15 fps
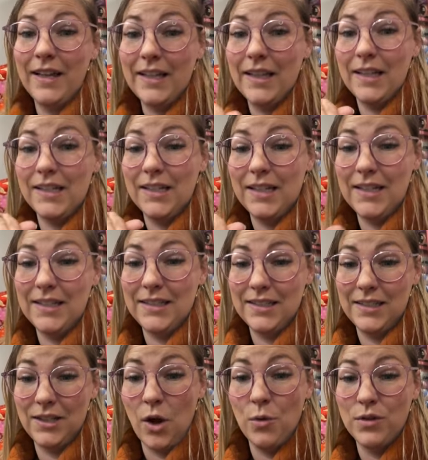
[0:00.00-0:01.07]
like that it's
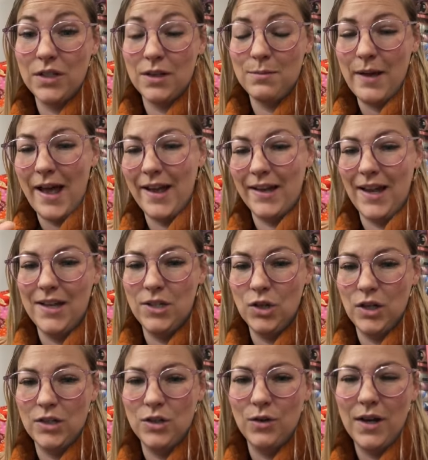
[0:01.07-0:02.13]
sewn to the bag and
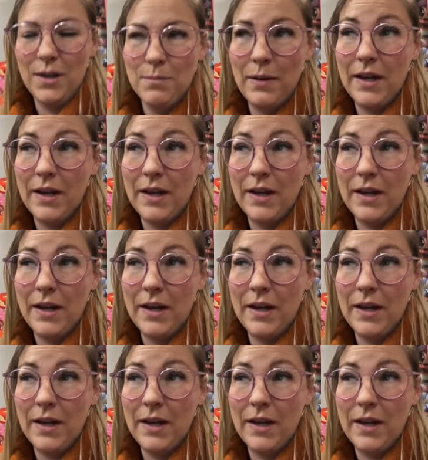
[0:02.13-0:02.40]
you can do it,